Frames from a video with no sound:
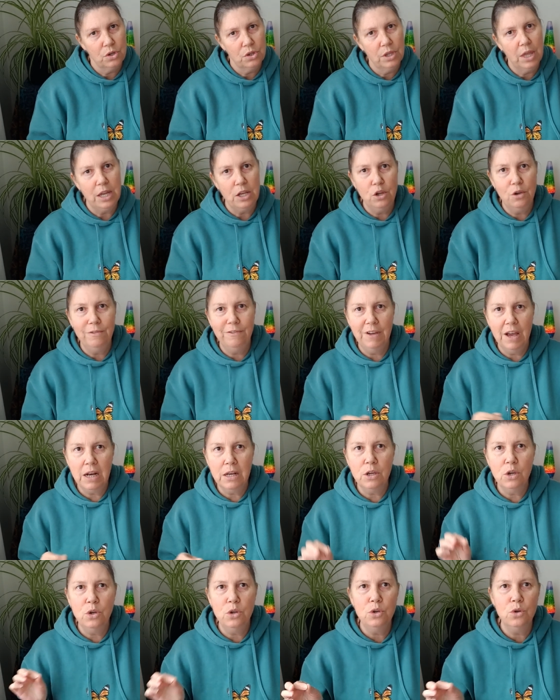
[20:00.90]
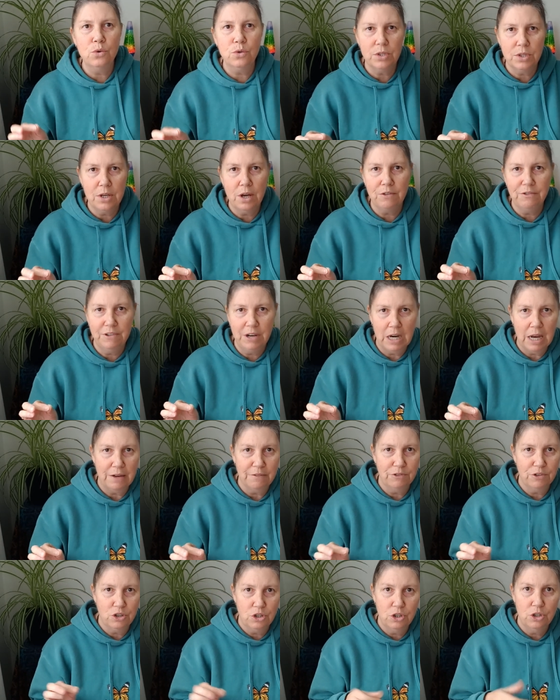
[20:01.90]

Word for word: that you value yourself enough